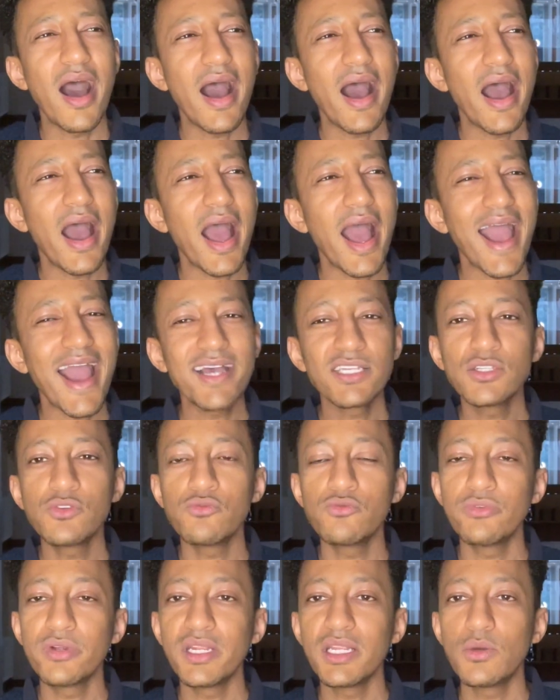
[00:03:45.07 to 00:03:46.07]
hasn't
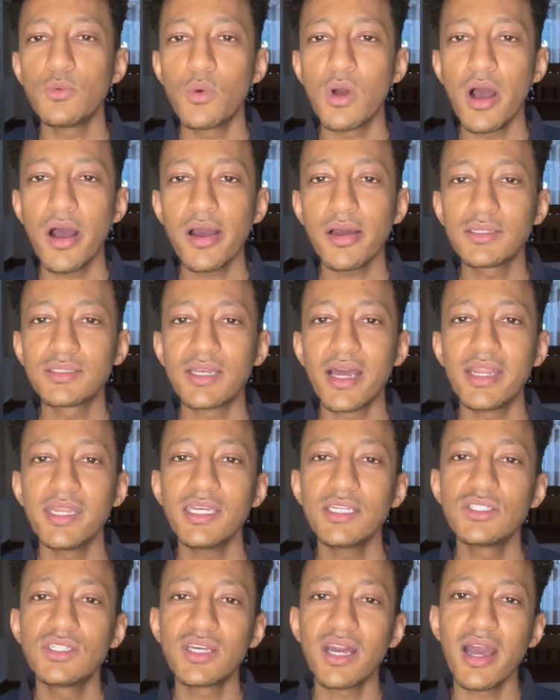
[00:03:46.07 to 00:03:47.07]
really worked. I
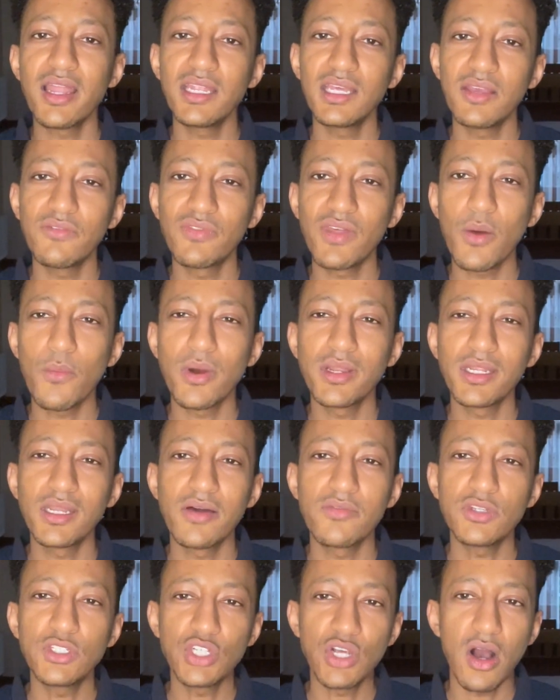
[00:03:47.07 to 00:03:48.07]
need to kind of give that one
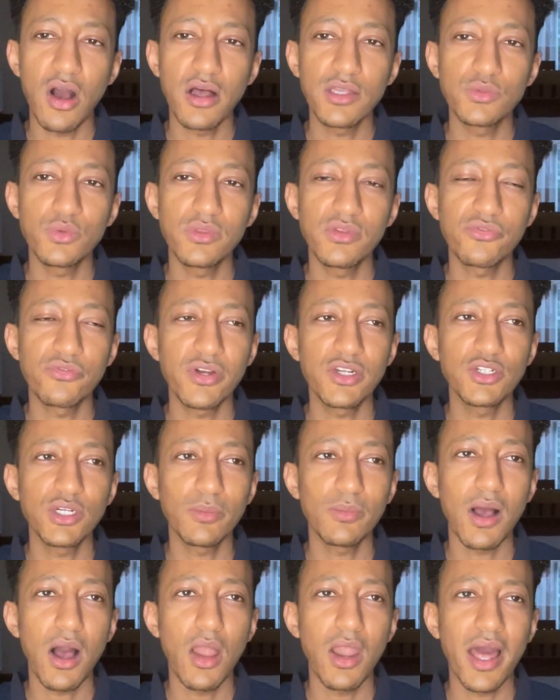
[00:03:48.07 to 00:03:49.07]
another chance with the Frederic
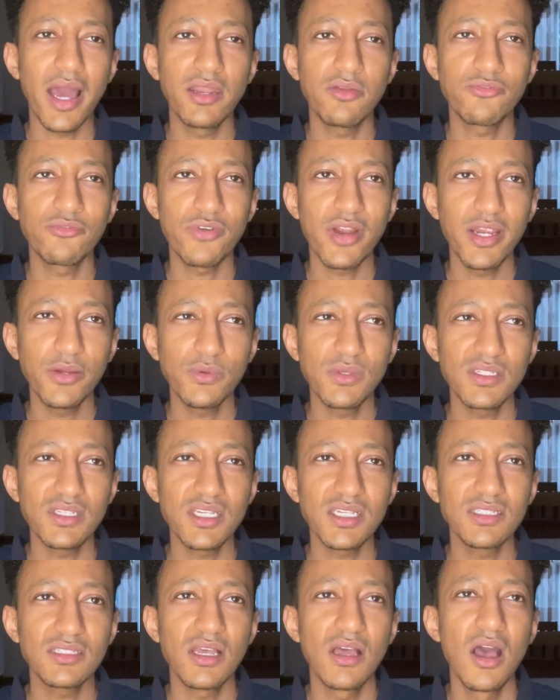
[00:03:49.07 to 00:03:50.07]
Malle line of
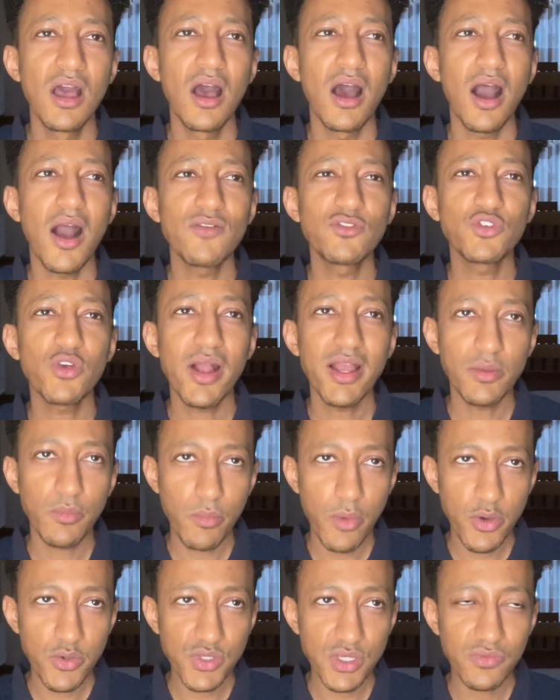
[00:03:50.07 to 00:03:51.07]
fragrances. I've tried
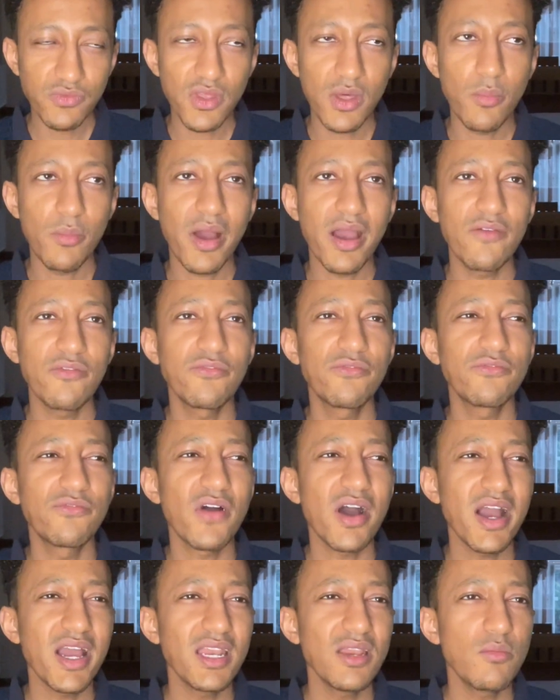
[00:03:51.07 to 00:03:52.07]
most of them, but I
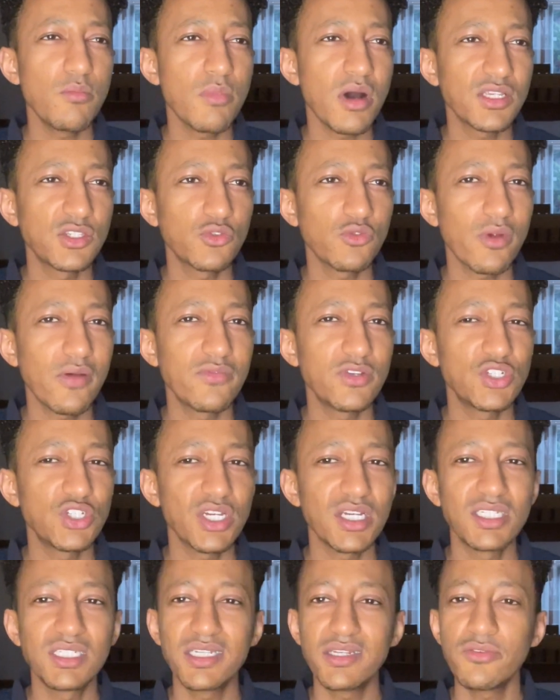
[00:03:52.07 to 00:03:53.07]
find Musk
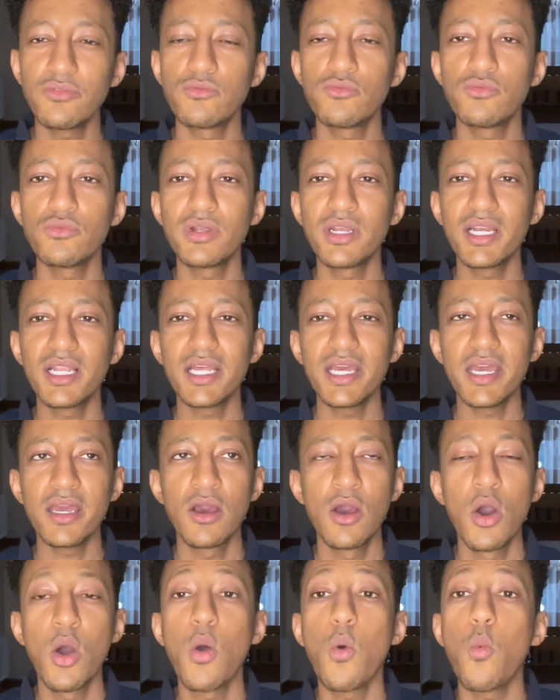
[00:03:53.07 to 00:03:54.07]
Ravageur didn't really
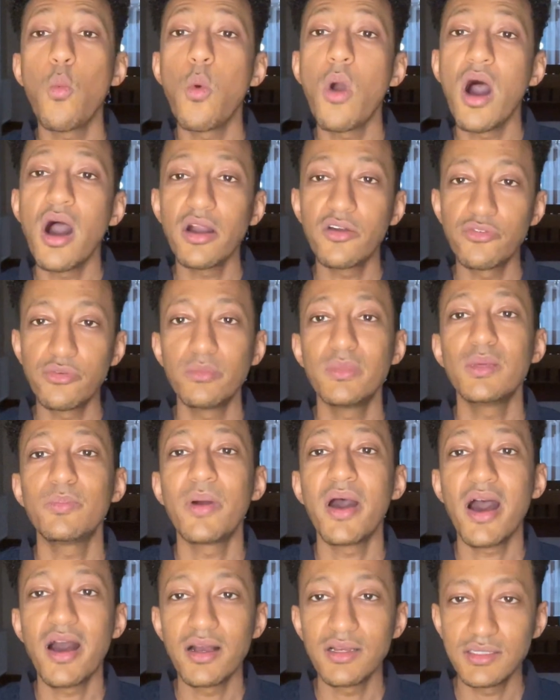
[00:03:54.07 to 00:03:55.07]
work for me
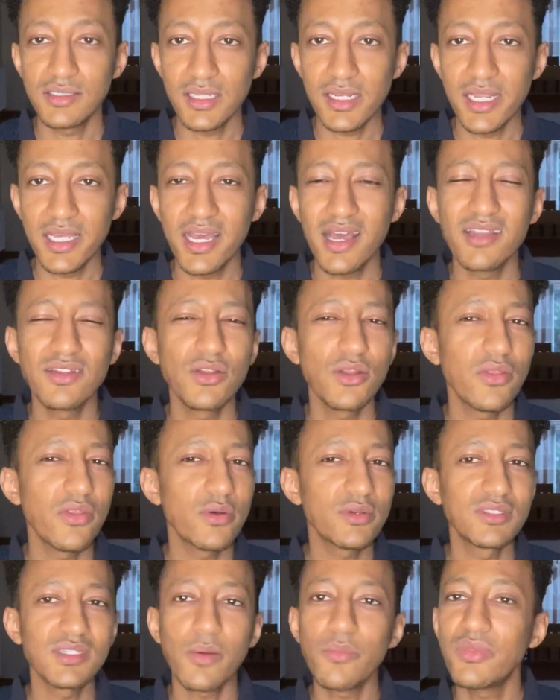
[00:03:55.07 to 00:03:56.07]
personally. I don't know, there
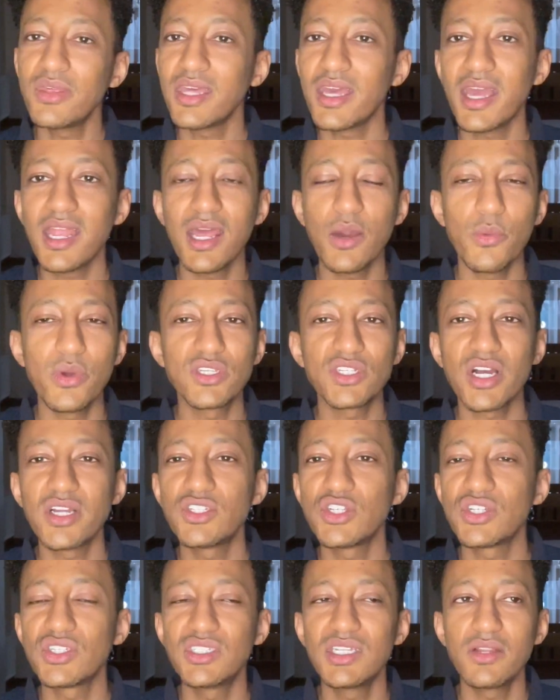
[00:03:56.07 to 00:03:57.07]
was something in it which I
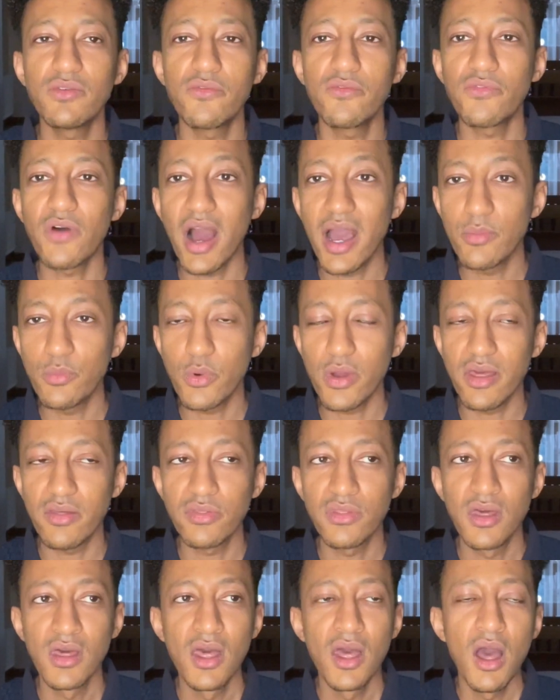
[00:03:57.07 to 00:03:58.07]
just didn't vibe with.
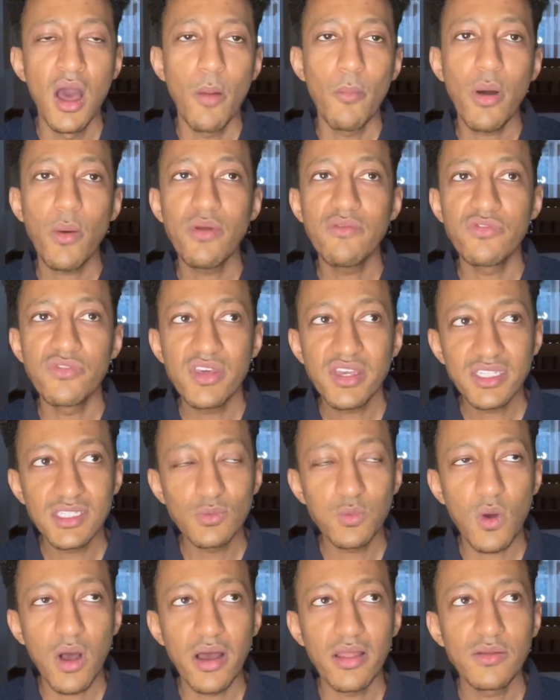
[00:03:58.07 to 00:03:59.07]
But with this
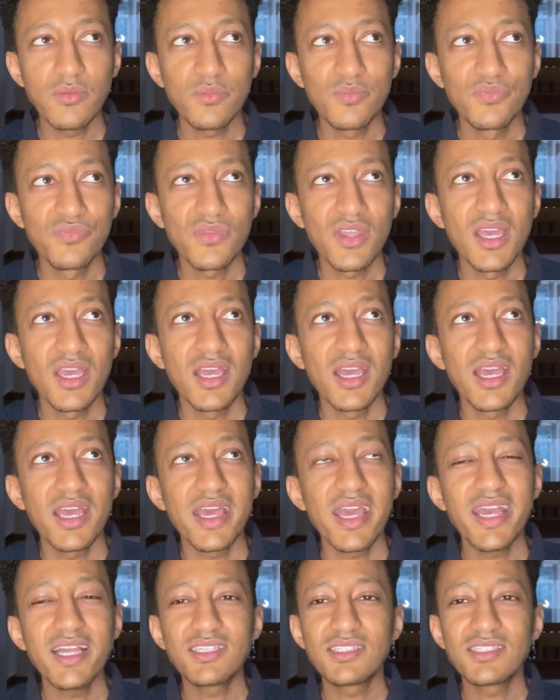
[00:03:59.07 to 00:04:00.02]
one, it's